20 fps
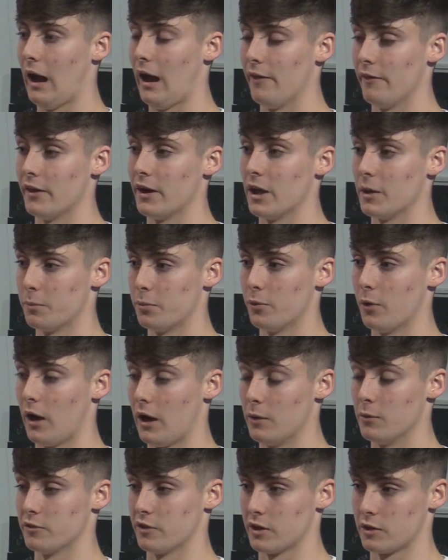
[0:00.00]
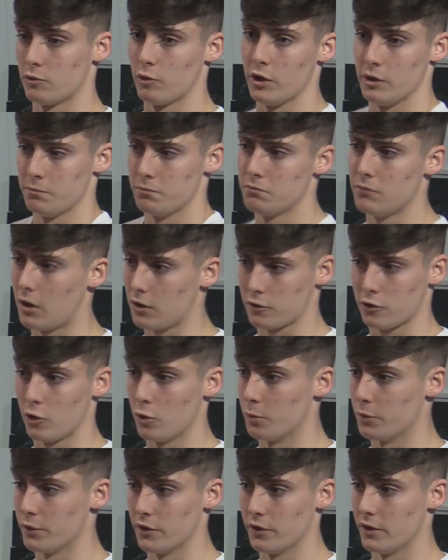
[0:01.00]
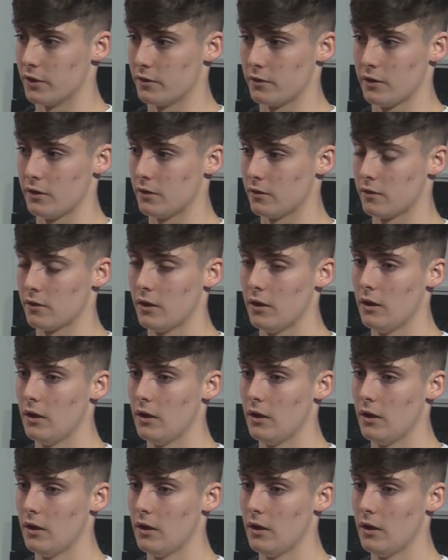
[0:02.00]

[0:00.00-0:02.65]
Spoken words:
And then I was like, right, October the 19th.